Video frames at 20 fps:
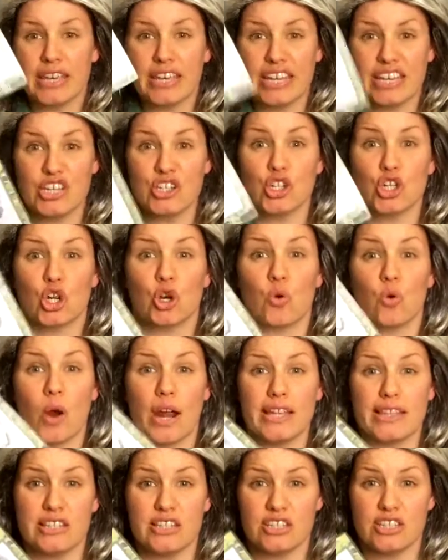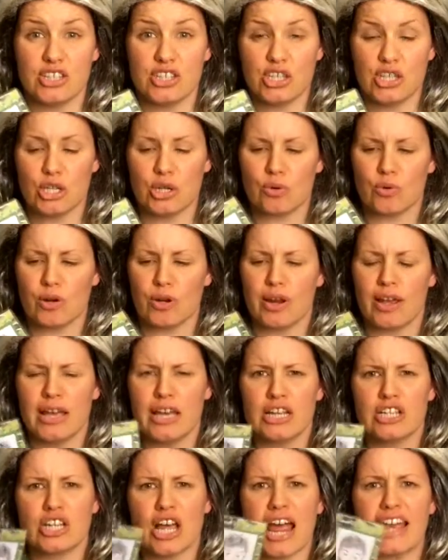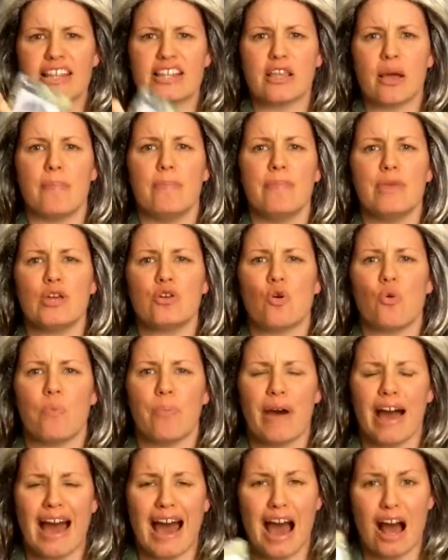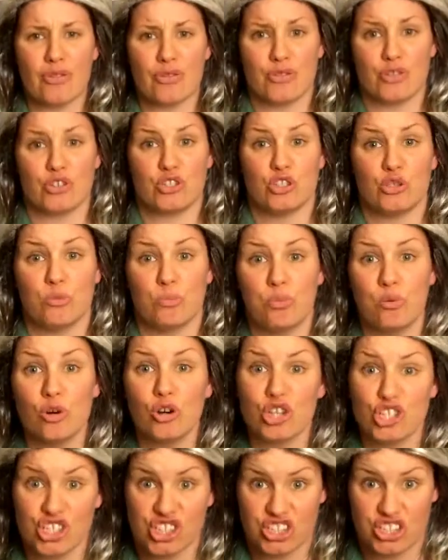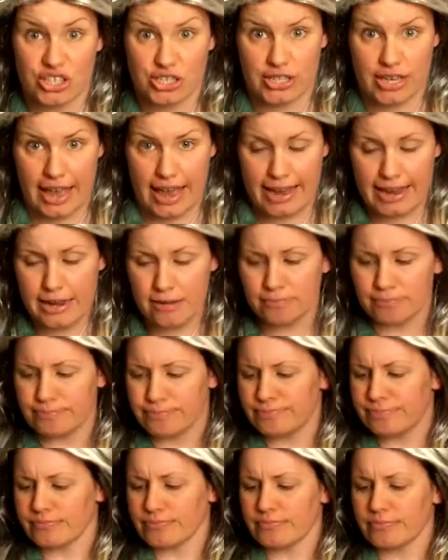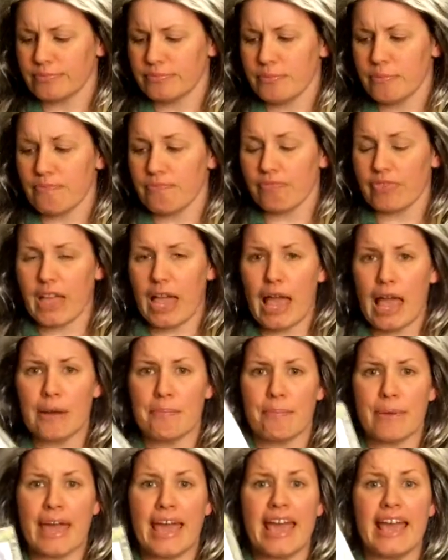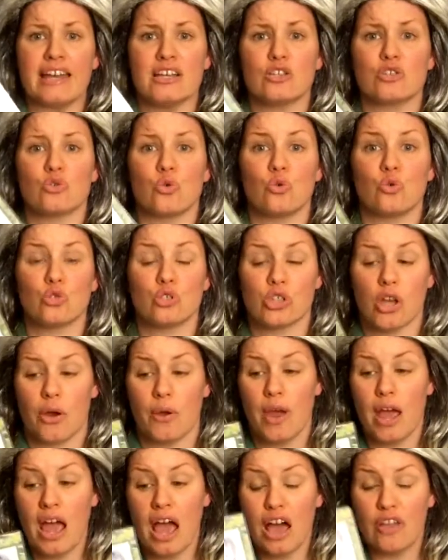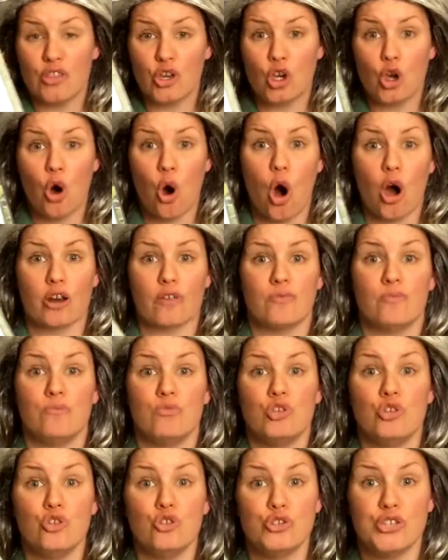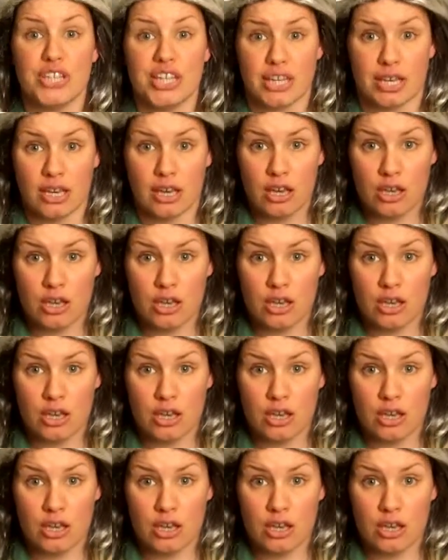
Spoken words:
integrate this year and take the middle path, as the Buddhists say. And Pan is also the god of music.